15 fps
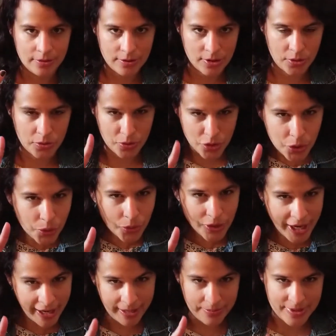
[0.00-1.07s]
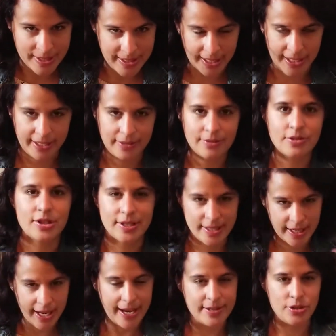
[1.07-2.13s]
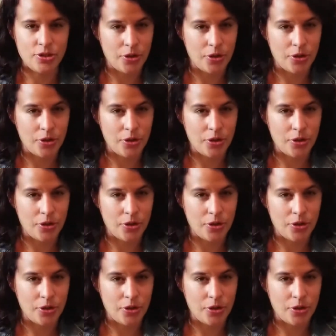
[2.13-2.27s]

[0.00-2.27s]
So 2 times singing, just in case